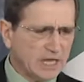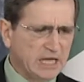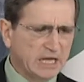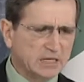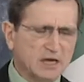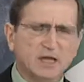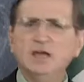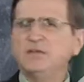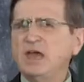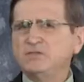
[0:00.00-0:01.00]
And
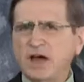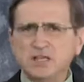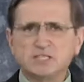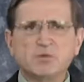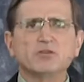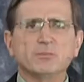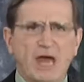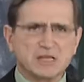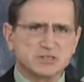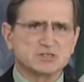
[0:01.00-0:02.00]
they invited some other
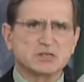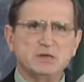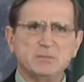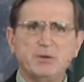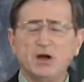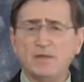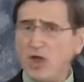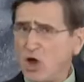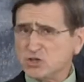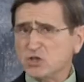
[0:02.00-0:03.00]
pastors to be a part. And they
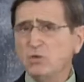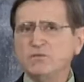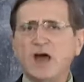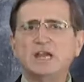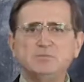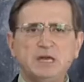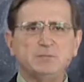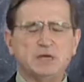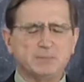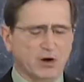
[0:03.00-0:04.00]
also invited me to
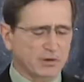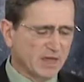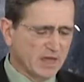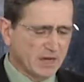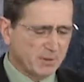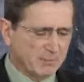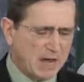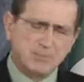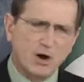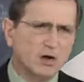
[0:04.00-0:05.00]
be a part. But
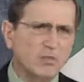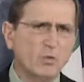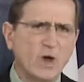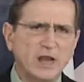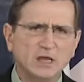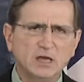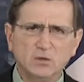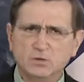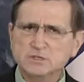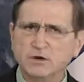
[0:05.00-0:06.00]
my part in the wedding
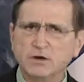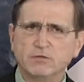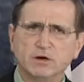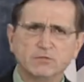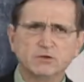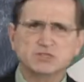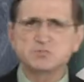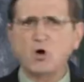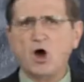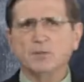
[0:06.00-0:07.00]
was very, very, very
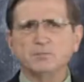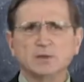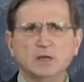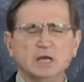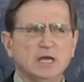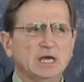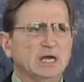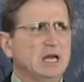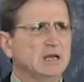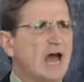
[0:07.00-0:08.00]
small.
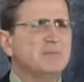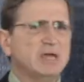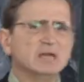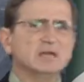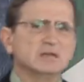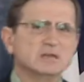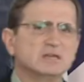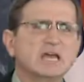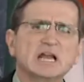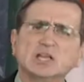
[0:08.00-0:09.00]
And I began to
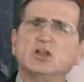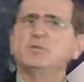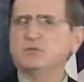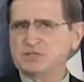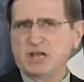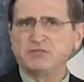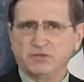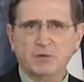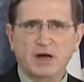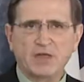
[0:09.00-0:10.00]
get a little bit resentful
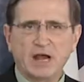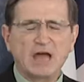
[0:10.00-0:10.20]
about that.